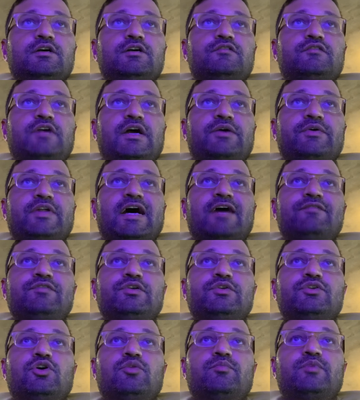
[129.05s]
For I would have
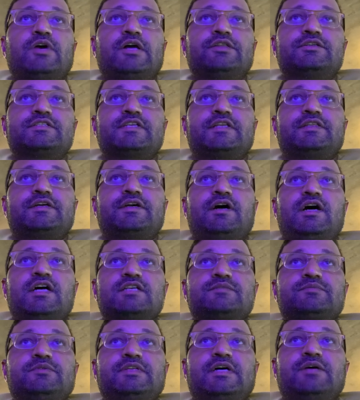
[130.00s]
you know, brothers, that the
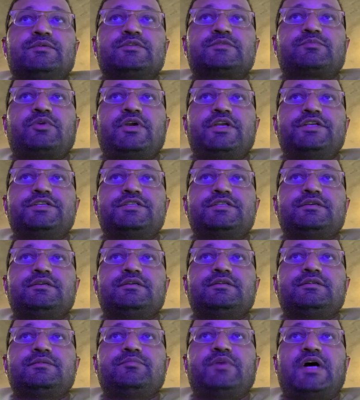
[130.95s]
gospel that was preached
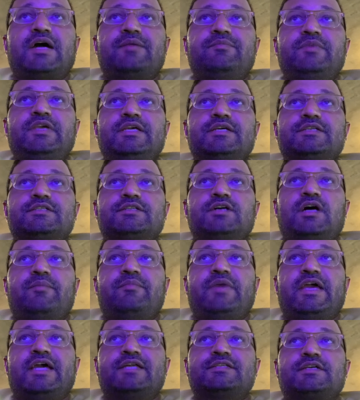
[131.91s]
by me is not
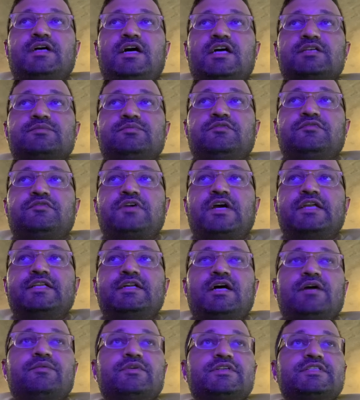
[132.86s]
man's gospel, for I did
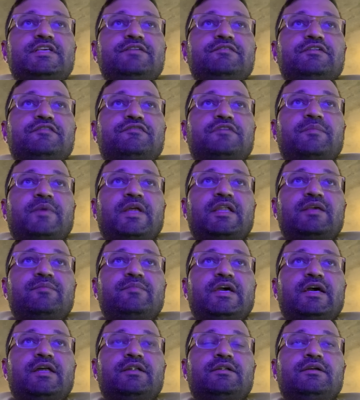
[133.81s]
not receive it from any
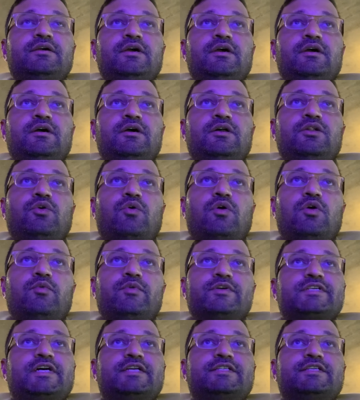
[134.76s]
man, nor
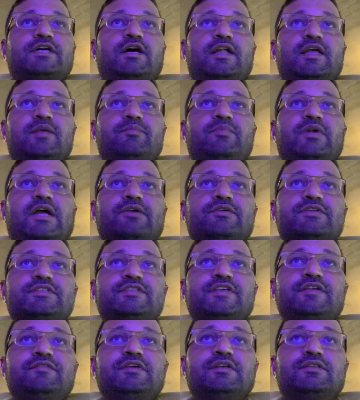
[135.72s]
was I taught it, but I
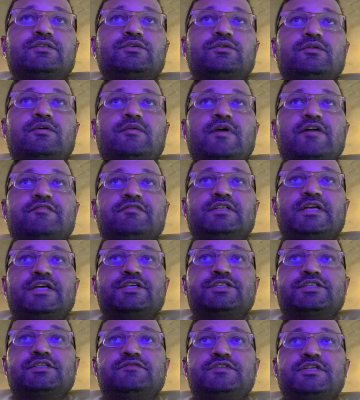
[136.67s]
received it through a
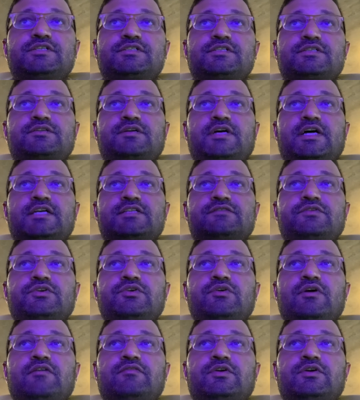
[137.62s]
revelation of Jesus Christ. For
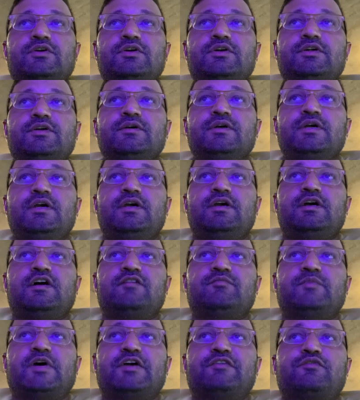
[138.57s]
you have heard
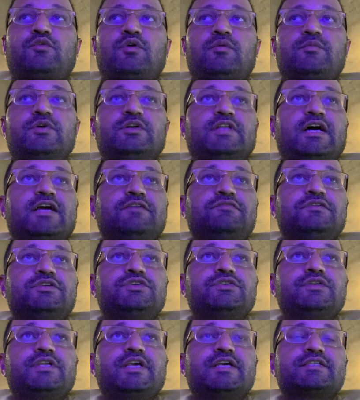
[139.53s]
of my former life in
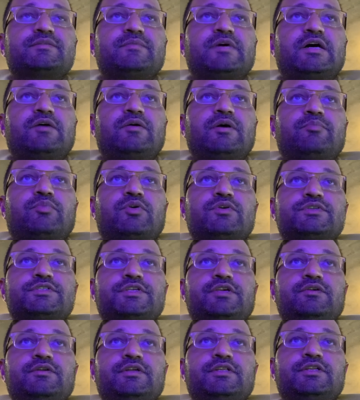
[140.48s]
Judaism, how I
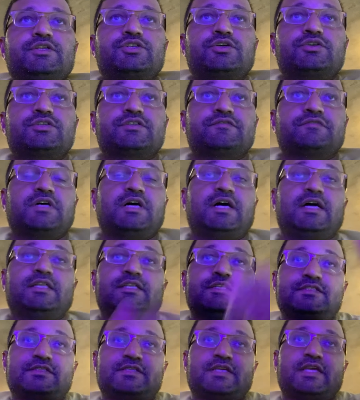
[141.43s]
persecuted the church of God.
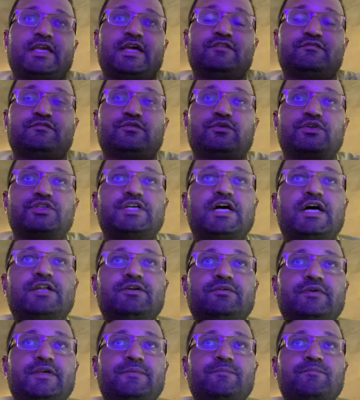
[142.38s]
This is again
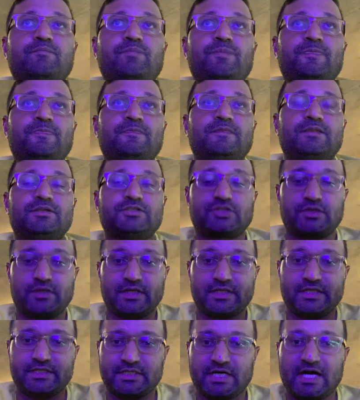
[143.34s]
foreshadowing
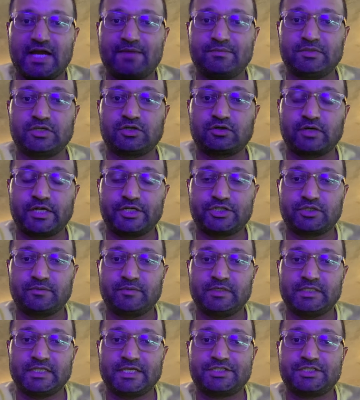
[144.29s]
during the time of the Great
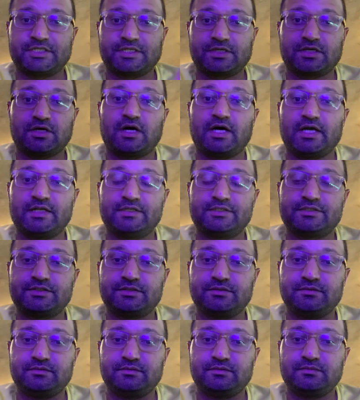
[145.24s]
Tribulation, God's,
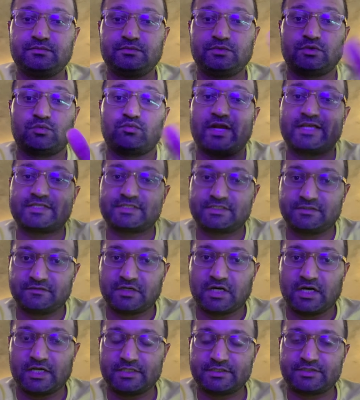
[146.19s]
the rest of
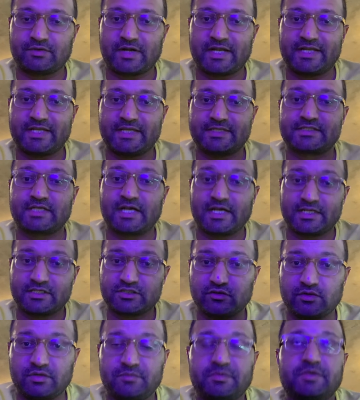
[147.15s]
God's right hand side is
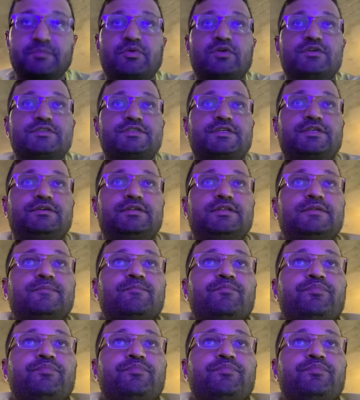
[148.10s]
going to be persecuted.